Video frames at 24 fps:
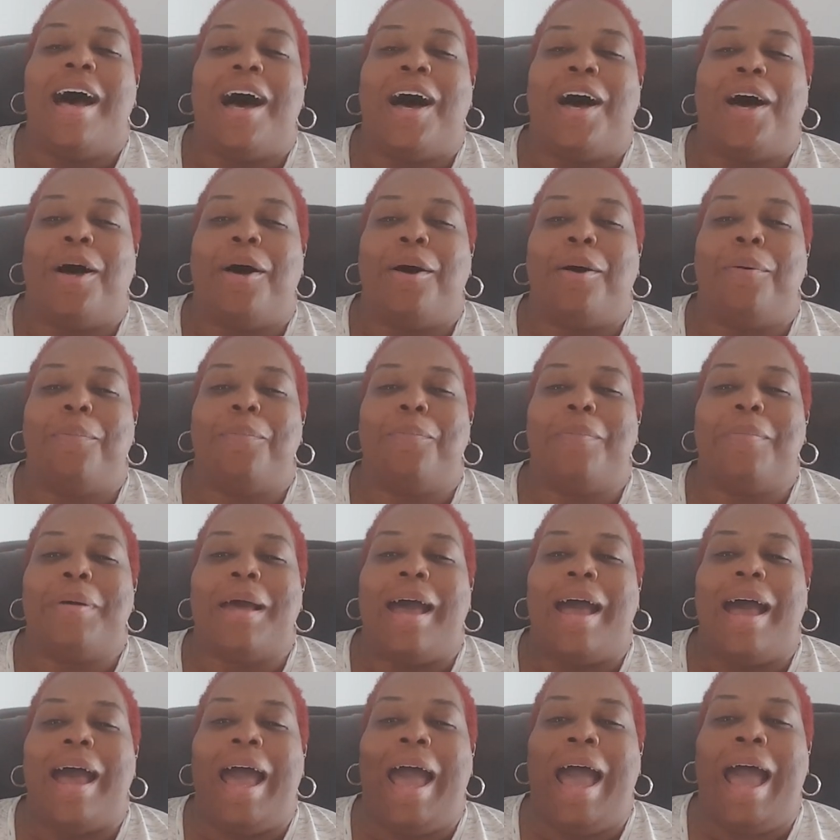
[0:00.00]

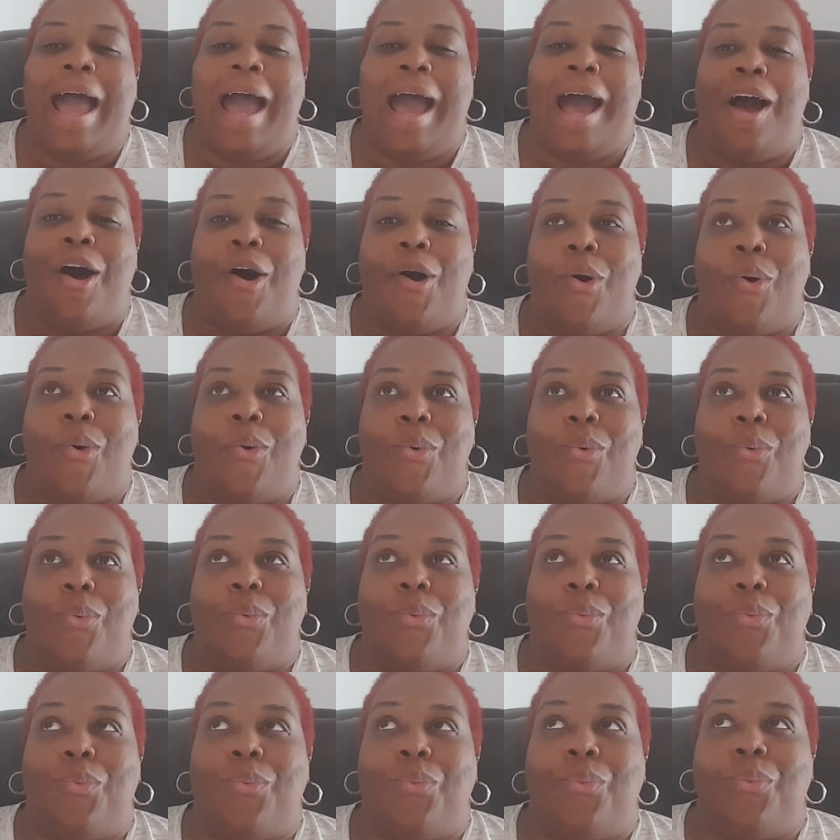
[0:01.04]
um, how
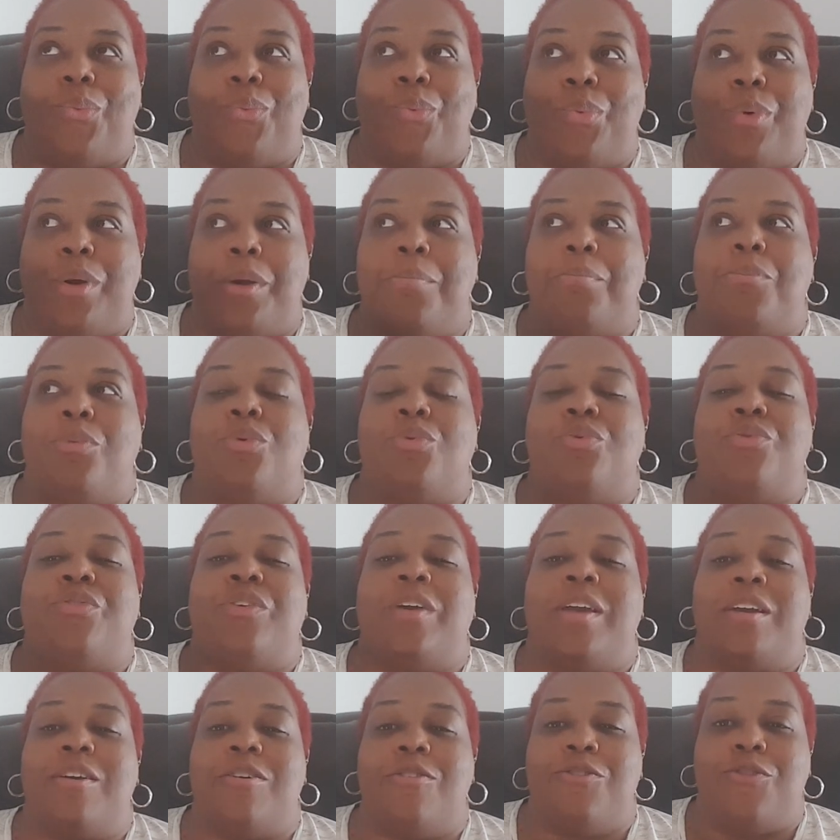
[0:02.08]
we're
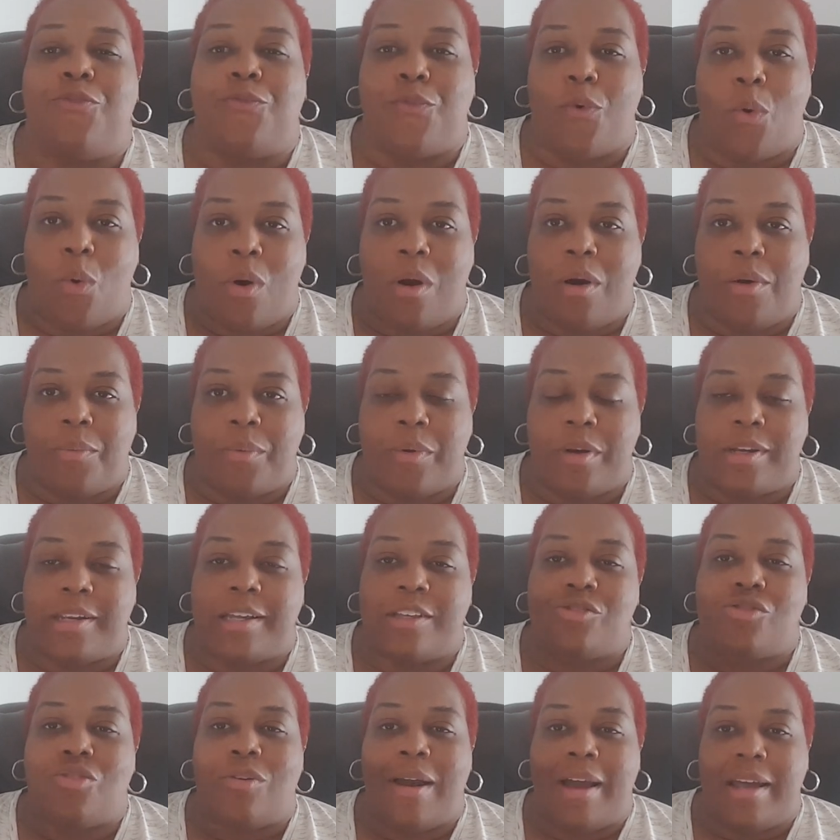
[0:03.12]
moving forward
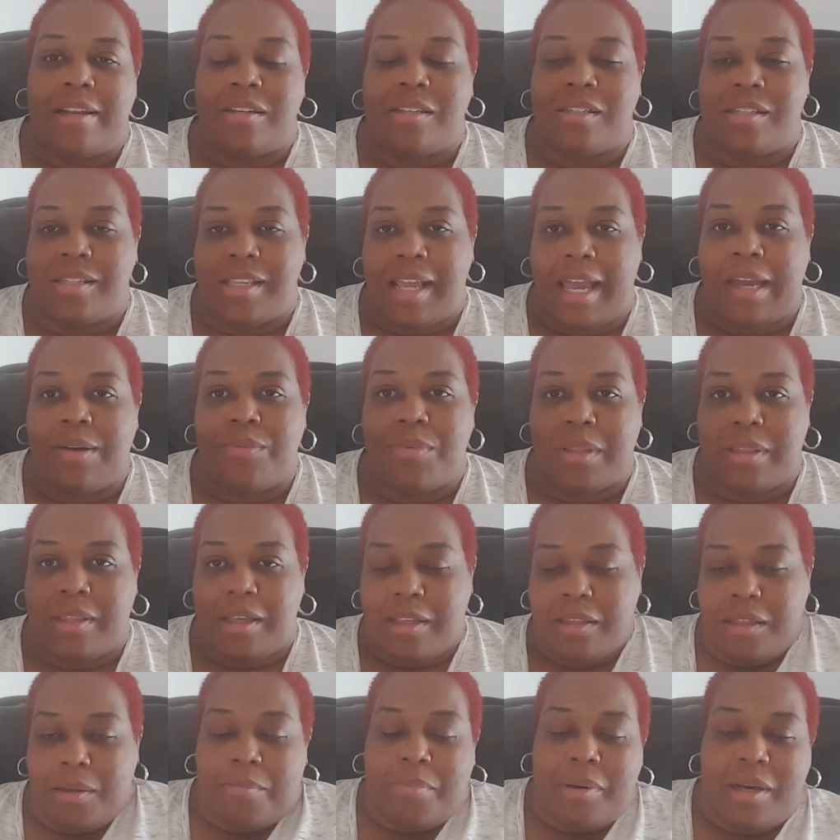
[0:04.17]
and trying to stay
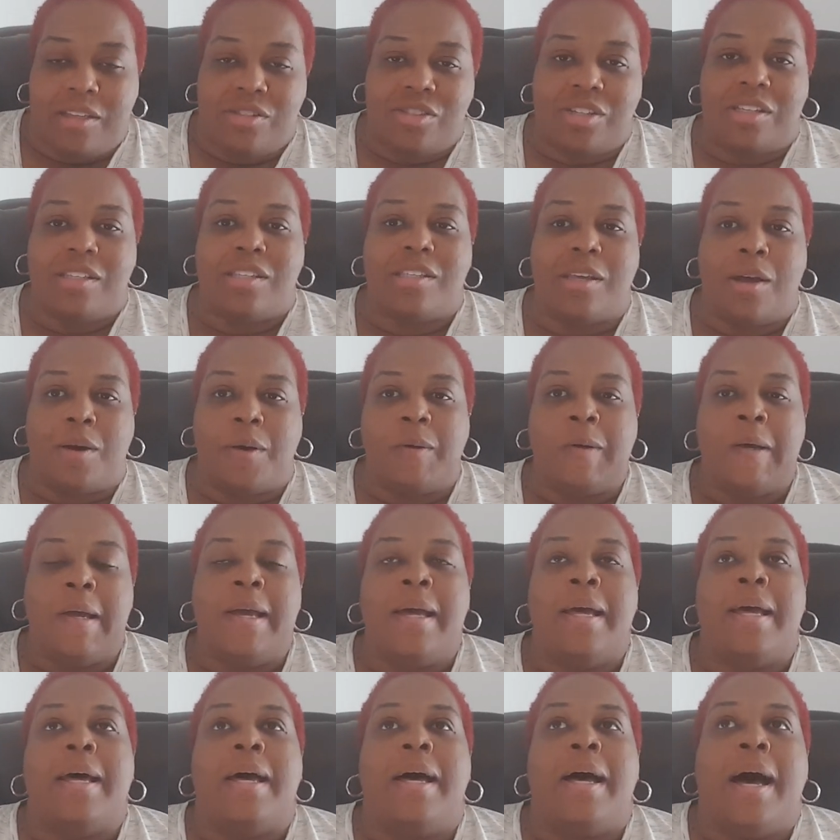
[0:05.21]
within the budget. So
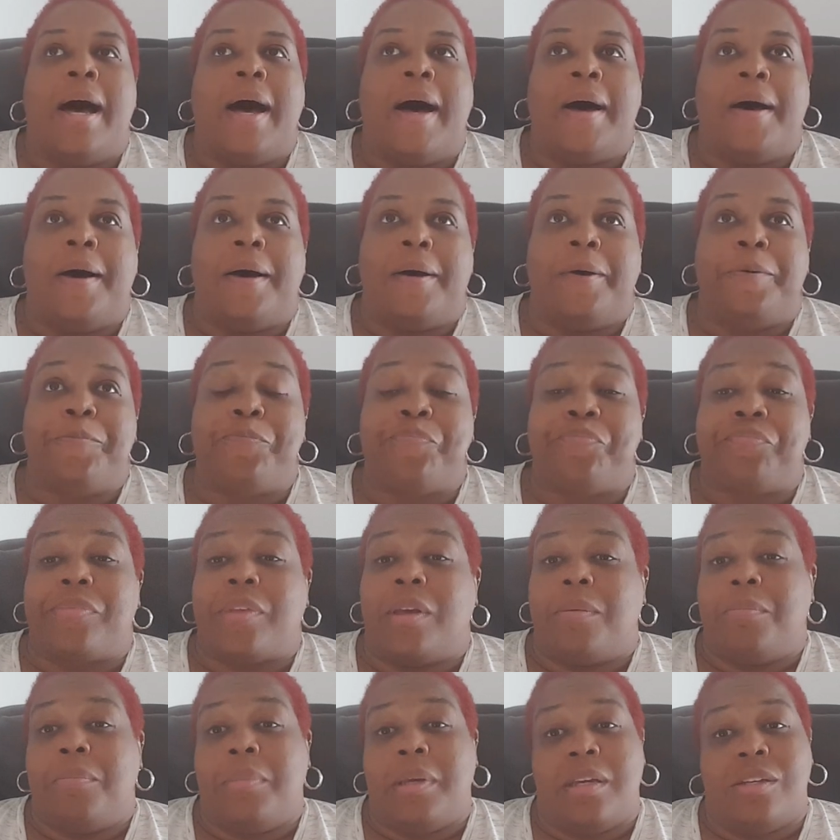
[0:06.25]

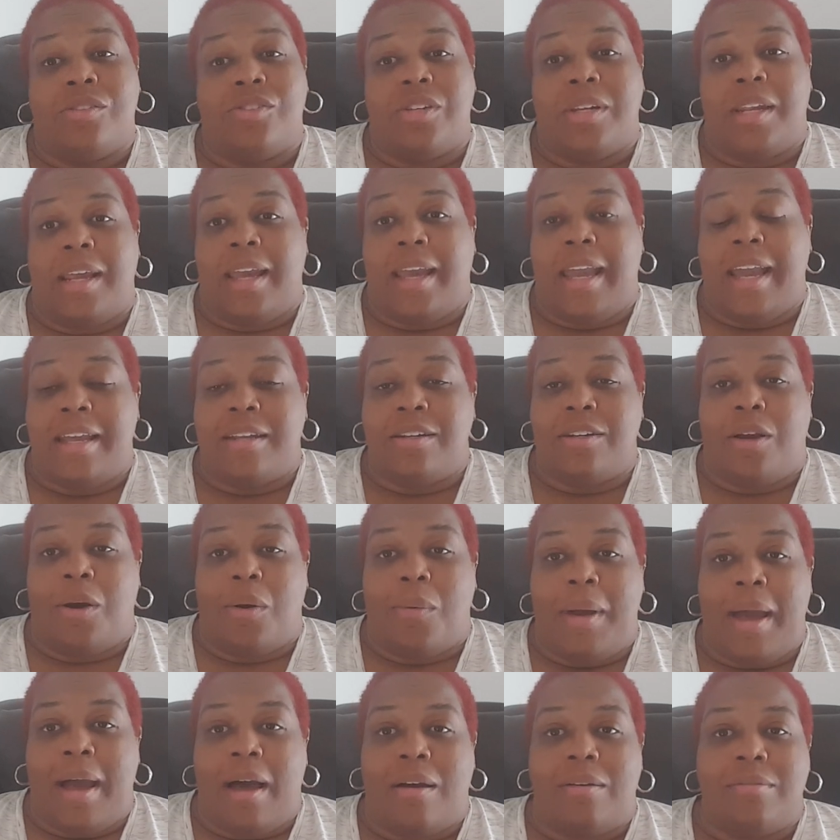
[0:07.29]
um, me and Janae had to
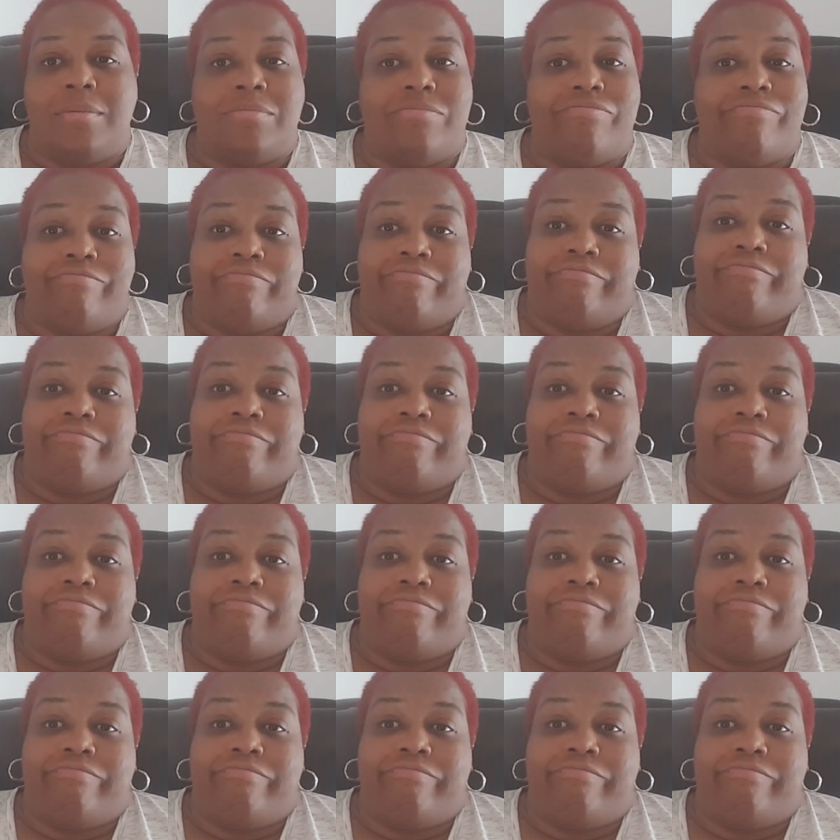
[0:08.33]
go out